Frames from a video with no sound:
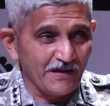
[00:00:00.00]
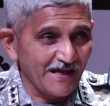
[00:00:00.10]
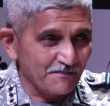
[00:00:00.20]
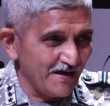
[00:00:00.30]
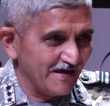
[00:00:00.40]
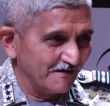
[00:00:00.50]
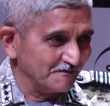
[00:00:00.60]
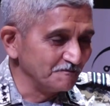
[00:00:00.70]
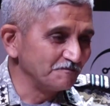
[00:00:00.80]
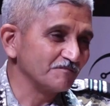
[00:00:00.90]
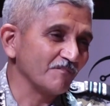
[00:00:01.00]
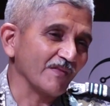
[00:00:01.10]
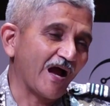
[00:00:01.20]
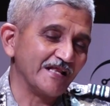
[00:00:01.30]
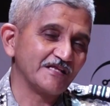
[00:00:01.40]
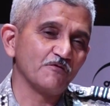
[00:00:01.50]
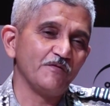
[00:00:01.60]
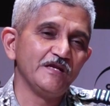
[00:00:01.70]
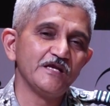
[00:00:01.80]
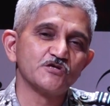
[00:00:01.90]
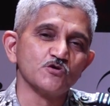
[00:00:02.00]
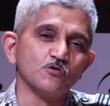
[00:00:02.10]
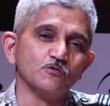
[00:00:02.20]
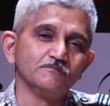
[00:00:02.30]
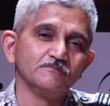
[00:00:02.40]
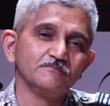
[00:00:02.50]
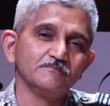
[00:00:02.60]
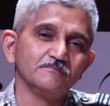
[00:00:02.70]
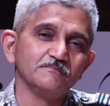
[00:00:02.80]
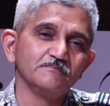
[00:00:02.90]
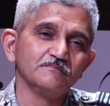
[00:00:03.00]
For people like me here, I think we need to